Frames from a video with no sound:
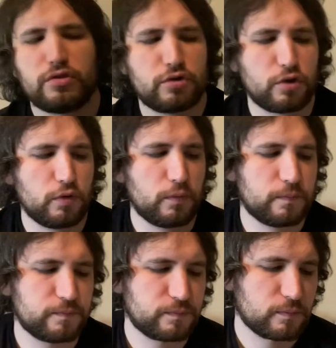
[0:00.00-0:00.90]
So
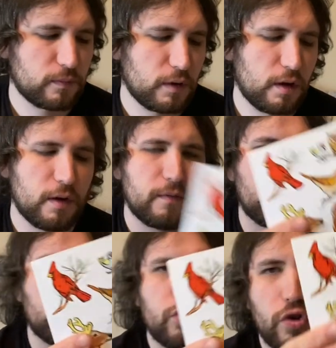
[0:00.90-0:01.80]

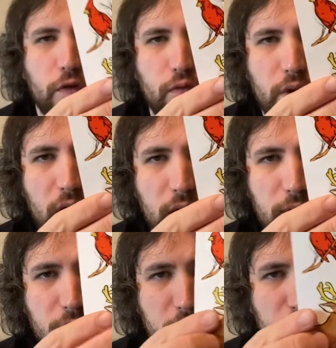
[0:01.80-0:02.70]
first off, we have
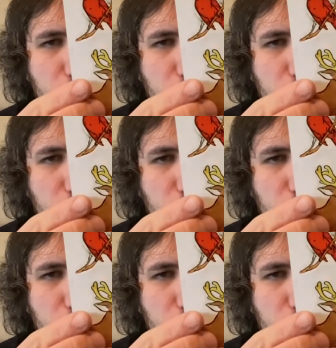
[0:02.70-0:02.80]
a